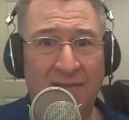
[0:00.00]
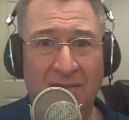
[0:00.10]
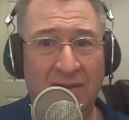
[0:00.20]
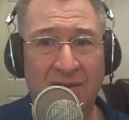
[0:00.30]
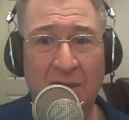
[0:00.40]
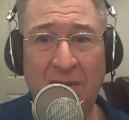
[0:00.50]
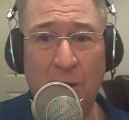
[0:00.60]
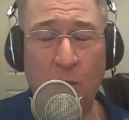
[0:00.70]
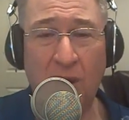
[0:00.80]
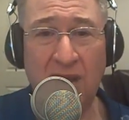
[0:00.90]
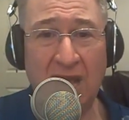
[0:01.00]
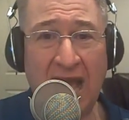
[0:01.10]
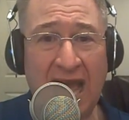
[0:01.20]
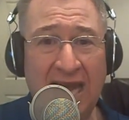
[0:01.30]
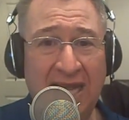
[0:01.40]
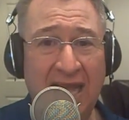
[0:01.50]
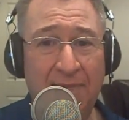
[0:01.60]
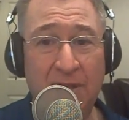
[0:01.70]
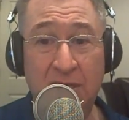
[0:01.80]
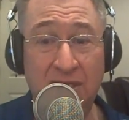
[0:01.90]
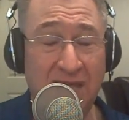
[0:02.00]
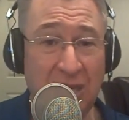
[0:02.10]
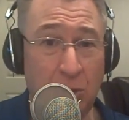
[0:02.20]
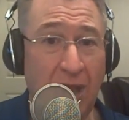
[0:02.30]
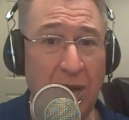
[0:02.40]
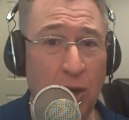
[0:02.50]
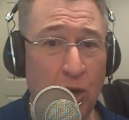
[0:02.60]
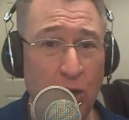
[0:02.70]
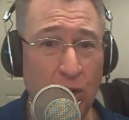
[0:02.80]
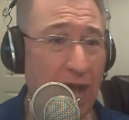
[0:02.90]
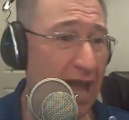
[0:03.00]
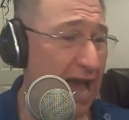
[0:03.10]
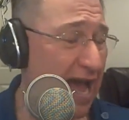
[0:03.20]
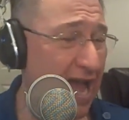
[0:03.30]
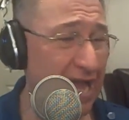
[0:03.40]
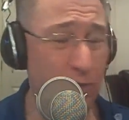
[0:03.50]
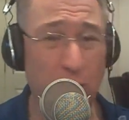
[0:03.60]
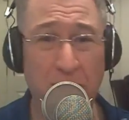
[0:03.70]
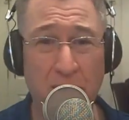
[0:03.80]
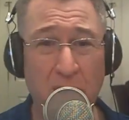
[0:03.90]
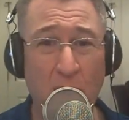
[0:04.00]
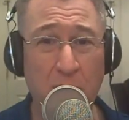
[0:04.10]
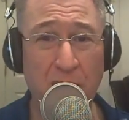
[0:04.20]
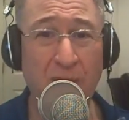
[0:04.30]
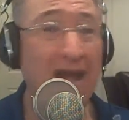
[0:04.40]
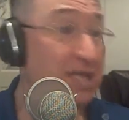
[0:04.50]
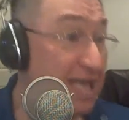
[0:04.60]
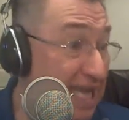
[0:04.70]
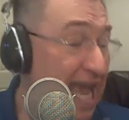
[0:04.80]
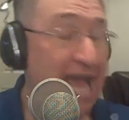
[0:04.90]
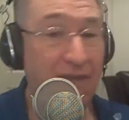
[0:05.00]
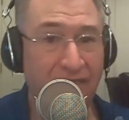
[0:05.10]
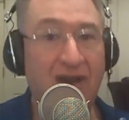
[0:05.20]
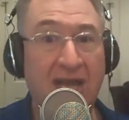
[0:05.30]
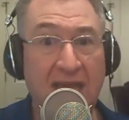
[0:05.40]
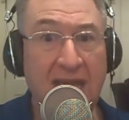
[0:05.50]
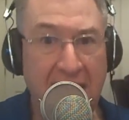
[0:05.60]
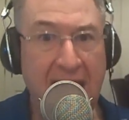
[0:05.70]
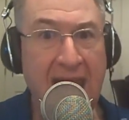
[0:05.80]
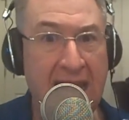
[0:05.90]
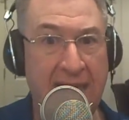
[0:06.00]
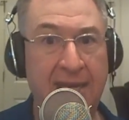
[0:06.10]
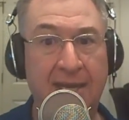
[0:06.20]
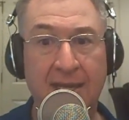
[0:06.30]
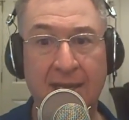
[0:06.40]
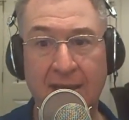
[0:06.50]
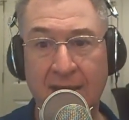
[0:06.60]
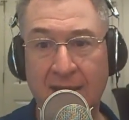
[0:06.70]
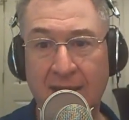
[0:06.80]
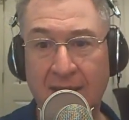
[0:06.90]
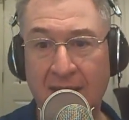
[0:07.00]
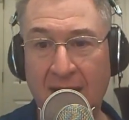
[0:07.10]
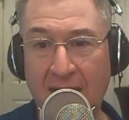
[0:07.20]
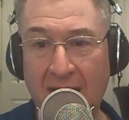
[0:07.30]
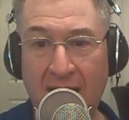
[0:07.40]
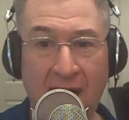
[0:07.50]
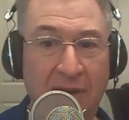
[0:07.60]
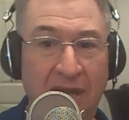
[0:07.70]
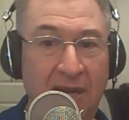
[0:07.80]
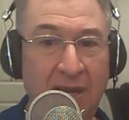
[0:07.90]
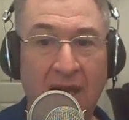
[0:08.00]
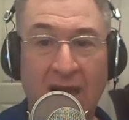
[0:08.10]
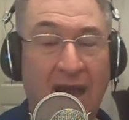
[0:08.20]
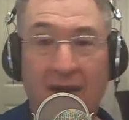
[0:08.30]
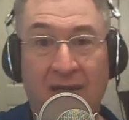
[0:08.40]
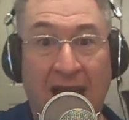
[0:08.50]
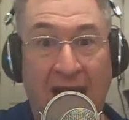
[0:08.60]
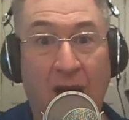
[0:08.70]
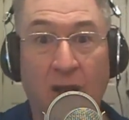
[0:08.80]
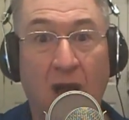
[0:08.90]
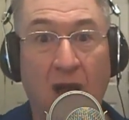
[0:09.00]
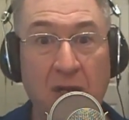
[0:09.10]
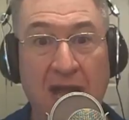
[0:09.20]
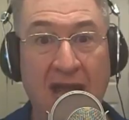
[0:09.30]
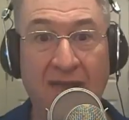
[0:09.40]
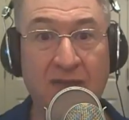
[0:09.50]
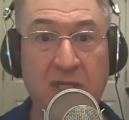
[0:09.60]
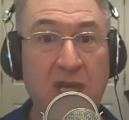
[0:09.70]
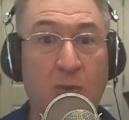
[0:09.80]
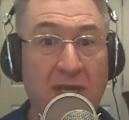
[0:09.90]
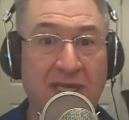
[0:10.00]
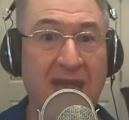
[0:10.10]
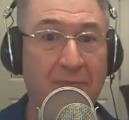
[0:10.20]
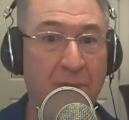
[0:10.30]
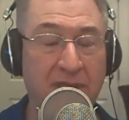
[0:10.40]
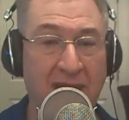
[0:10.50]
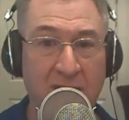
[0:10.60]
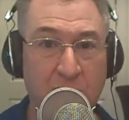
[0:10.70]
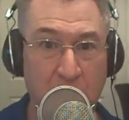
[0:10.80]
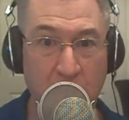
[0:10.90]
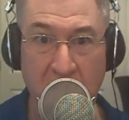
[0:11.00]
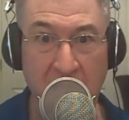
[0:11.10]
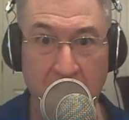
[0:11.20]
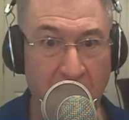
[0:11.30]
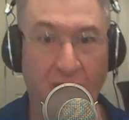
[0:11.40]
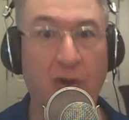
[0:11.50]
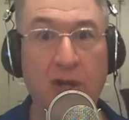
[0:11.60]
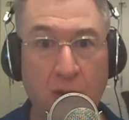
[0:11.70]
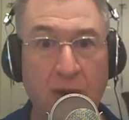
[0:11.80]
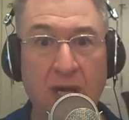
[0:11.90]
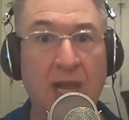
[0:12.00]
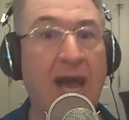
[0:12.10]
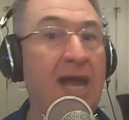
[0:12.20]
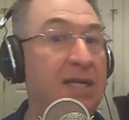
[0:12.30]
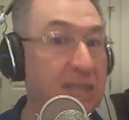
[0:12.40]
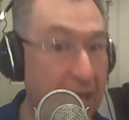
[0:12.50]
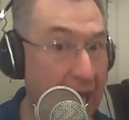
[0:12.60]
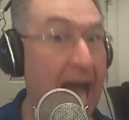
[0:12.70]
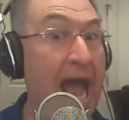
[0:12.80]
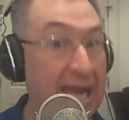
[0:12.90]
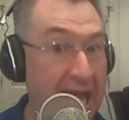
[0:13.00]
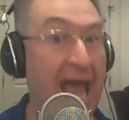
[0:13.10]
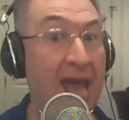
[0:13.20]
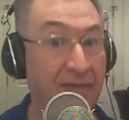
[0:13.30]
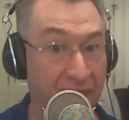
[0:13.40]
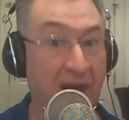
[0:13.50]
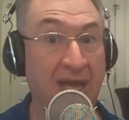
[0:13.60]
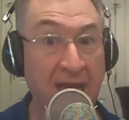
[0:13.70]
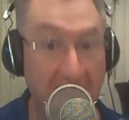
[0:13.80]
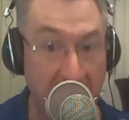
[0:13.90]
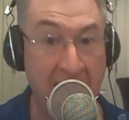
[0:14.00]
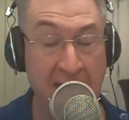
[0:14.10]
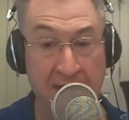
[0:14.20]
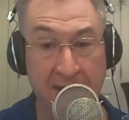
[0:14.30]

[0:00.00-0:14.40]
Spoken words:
It doesn't matter where you hide Kip. This is like trying to hide Roberto Perez. He can't fucking hit. I mean, how long do you have to see? What sample size do you need before you realize the guy can't fucking hit?